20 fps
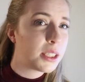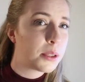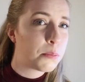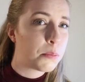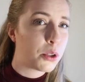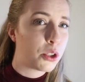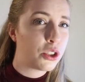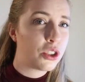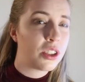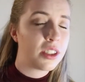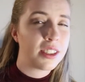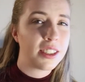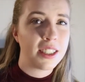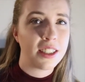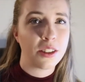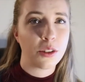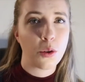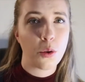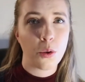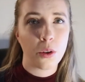and bushes in
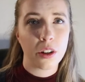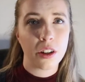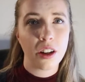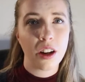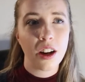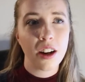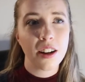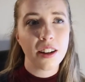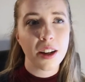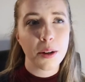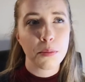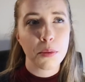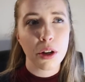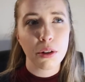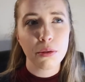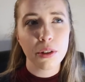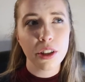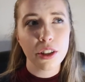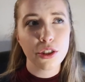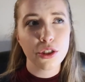the courtyard. I'm not
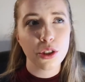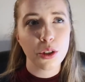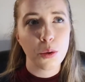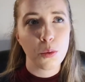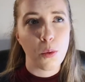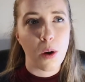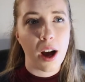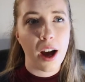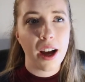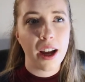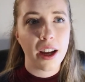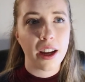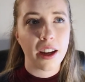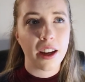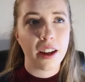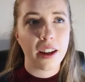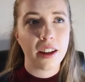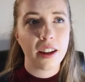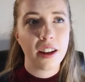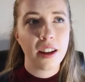really sure
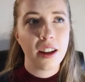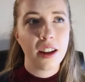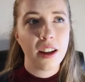why.